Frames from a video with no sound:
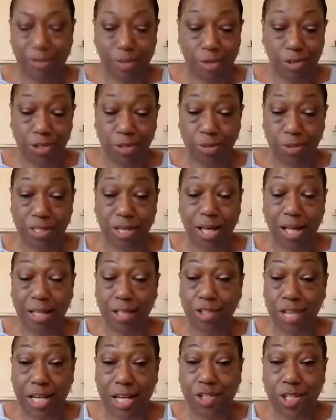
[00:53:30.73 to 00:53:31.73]
though she was
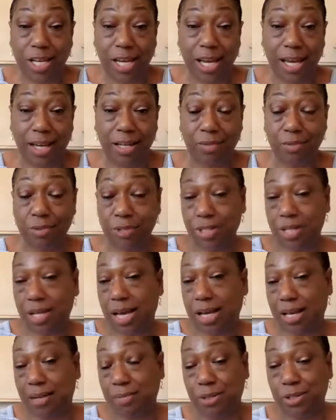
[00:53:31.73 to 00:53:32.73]
college educated, was not
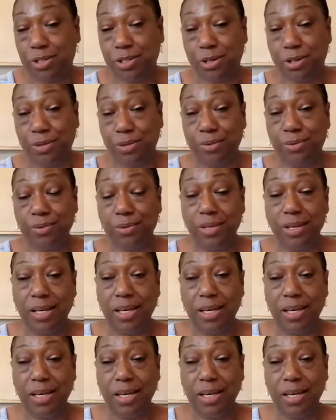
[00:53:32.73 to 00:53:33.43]
able to